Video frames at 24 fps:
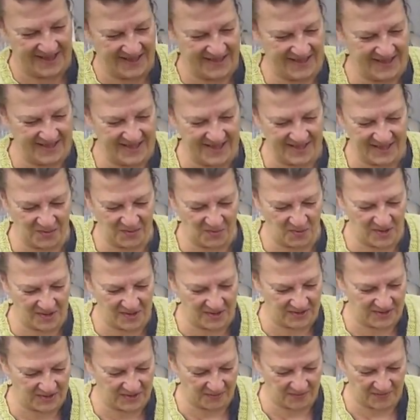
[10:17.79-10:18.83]
These
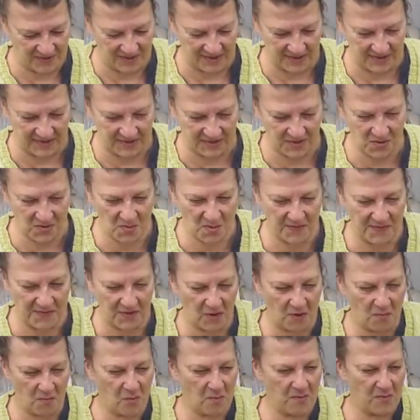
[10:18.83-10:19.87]
will suffice. Oh, have I
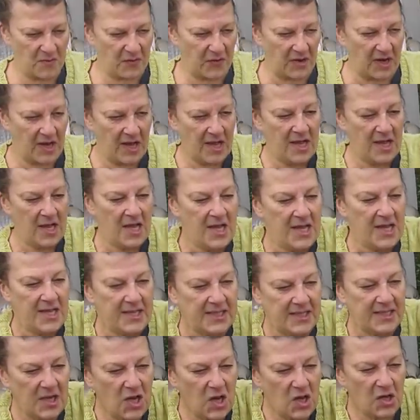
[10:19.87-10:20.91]
got one more?
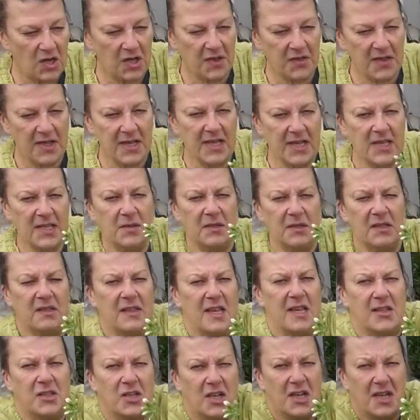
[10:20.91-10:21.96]
See, look at these.
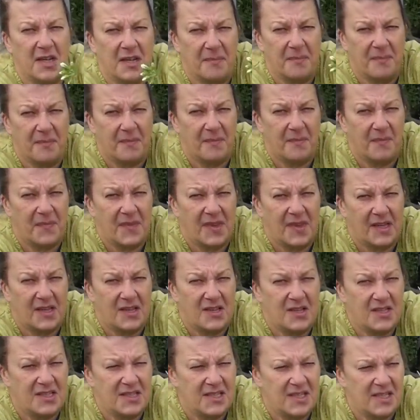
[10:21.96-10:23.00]
They're trying to,
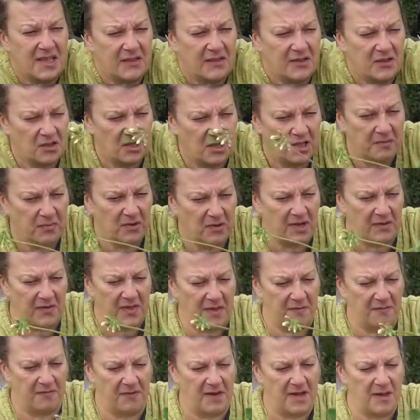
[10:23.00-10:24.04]
can you see that? They're trying to put out
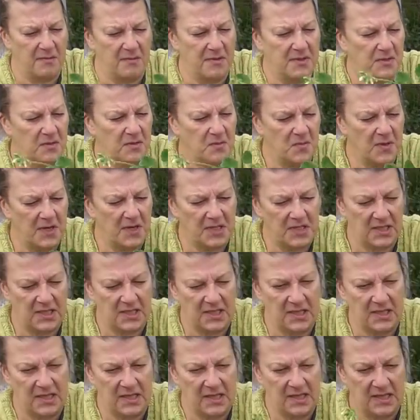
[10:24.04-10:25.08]
their flowers
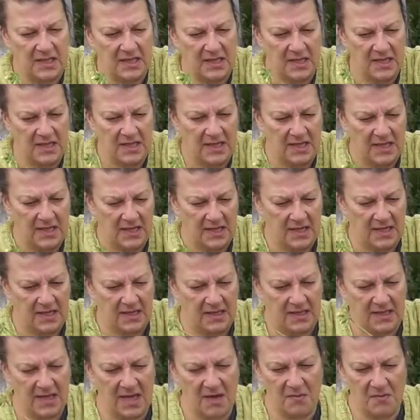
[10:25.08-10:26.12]
already.
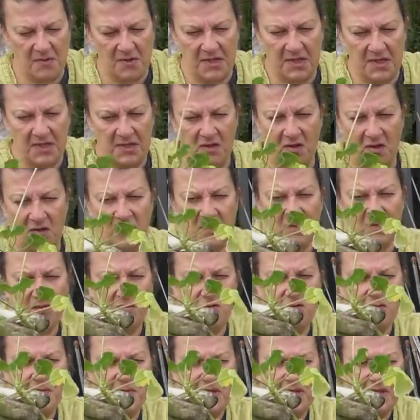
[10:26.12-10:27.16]
That one has got
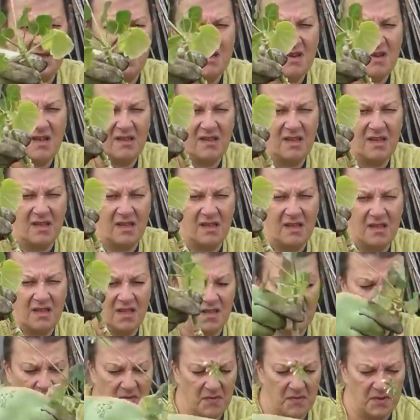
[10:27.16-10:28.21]
almost nothing
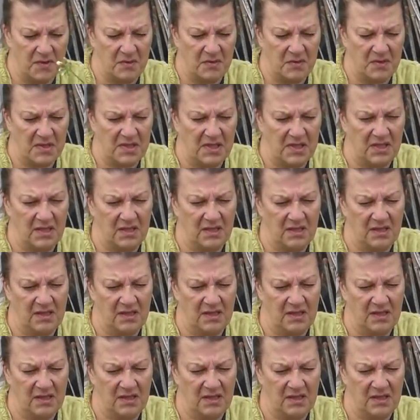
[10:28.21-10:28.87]
of a root.